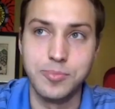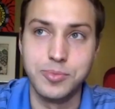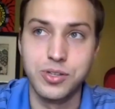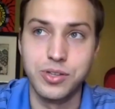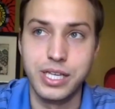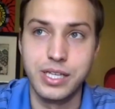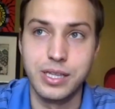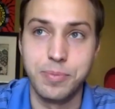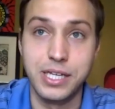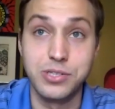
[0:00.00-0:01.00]
so the the
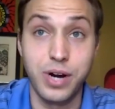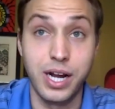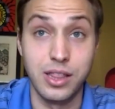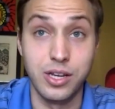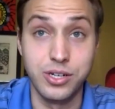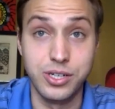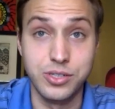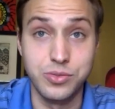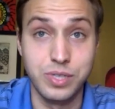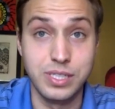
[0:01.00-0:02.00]
place where I learned
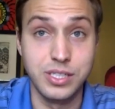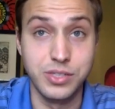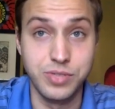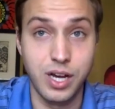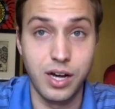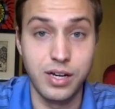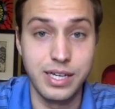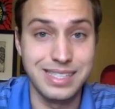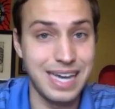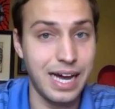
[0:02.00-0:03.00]
was in Utah, a
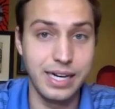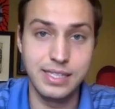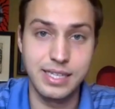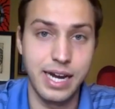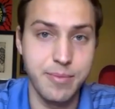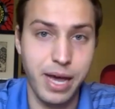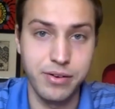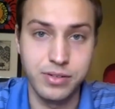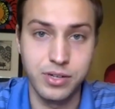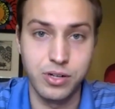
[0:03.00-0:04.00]
tiny, tiny
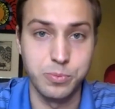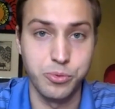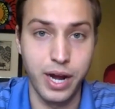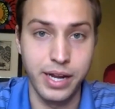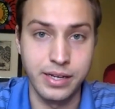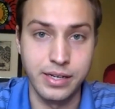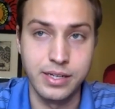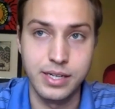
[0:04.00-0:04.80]
mountain called Brighton.